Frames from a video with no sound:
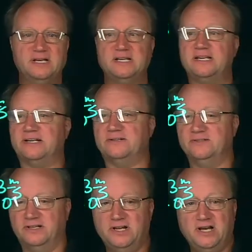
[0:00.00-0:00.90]
Now,
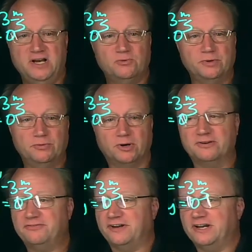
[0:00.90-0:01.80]
we want to
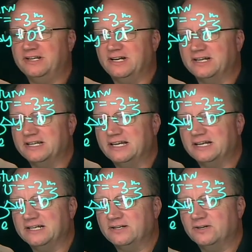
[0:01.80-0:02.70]
find,
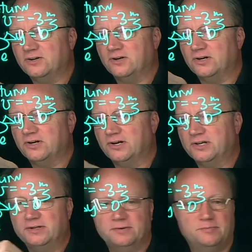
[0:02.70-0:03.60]
again,
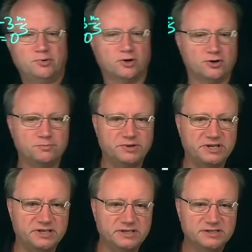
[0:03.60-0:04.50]
on part
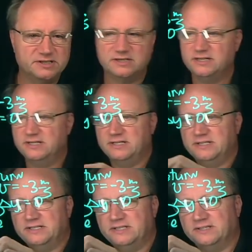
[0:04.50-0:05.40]
B,
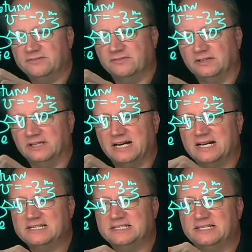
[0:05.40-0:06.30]
the
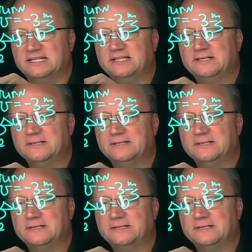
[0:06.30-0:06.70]
velocity